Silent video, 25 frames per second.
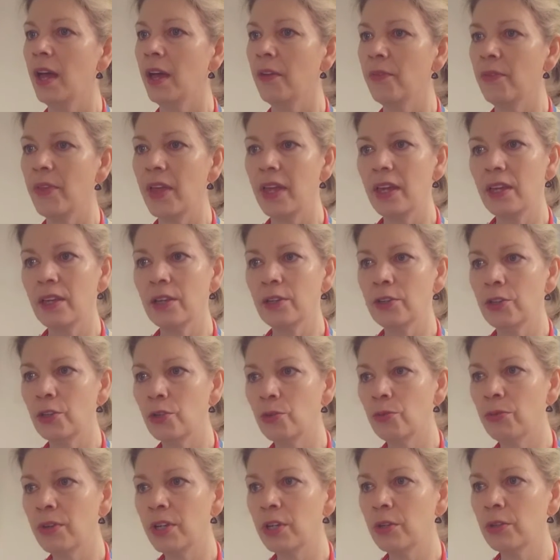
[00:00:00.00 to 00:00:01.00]
and they can
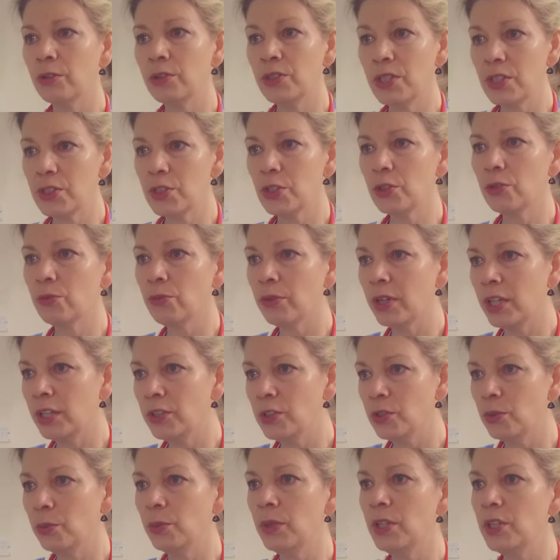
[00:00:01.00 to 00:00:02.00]
agree or disagree
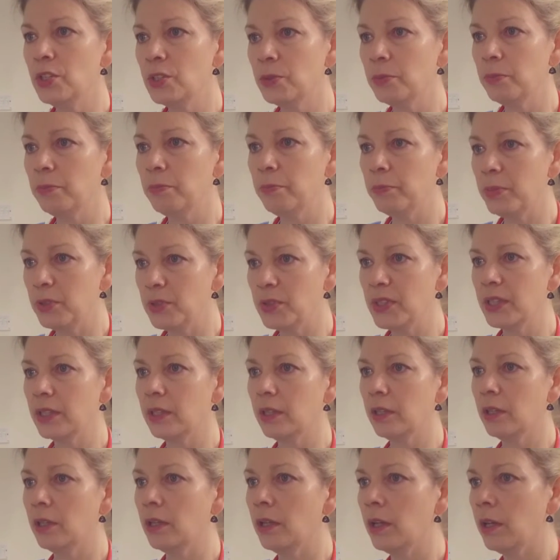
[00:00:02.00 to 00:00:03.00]
to each
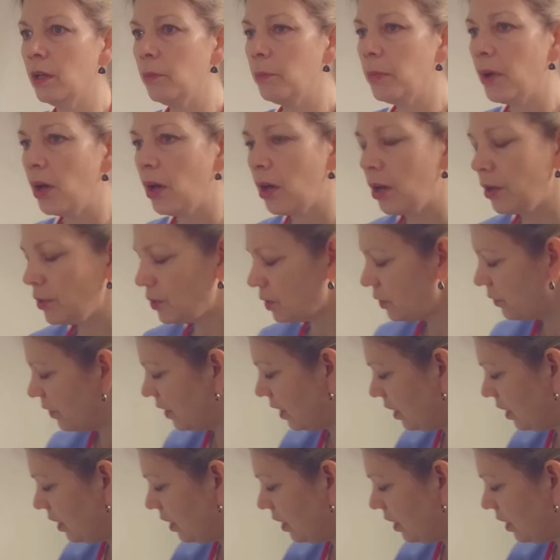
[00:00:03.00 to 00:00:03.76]
particular part of